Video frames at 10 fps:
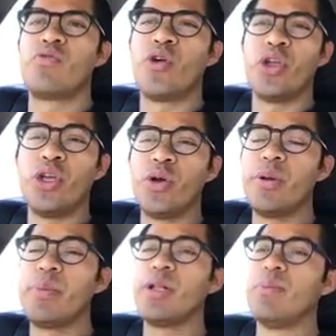For you
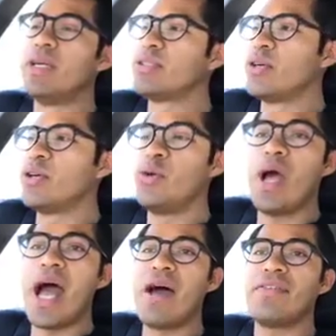to build muscle, you
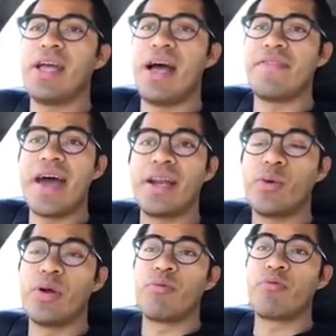have to have
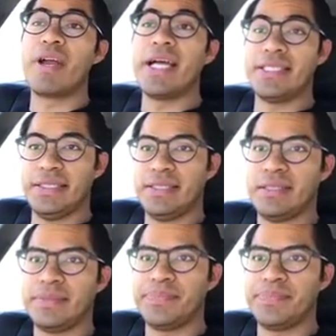adequate rest.